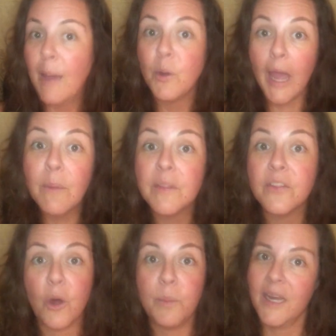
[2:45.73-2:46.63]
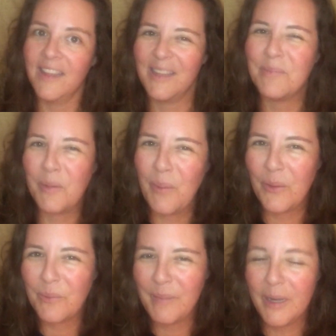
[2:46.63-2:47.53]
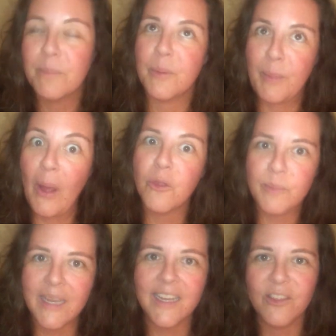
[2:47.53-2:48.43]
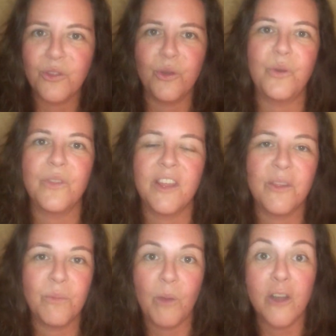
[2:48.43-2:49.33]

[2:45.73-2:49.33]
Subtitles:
I'm okay with it though, because it promoted me or propelled me into this